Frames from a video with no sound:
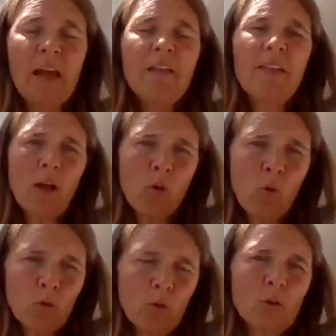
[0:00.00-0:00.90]
That
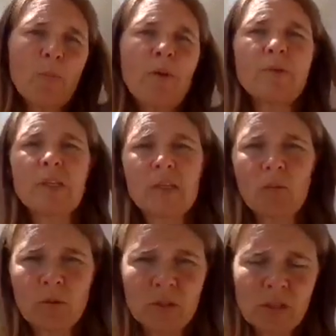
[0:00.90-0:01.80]
court order process
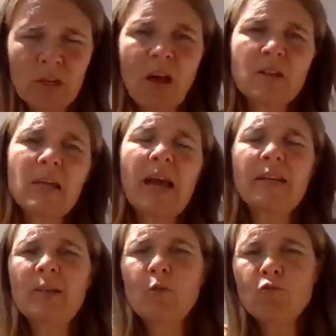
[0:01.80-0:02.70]
will start
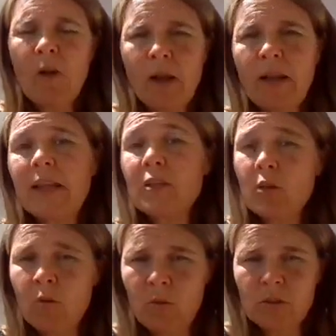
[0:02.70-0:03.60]
and it will run its
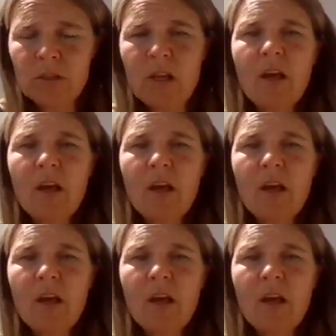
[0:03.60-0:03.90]
course.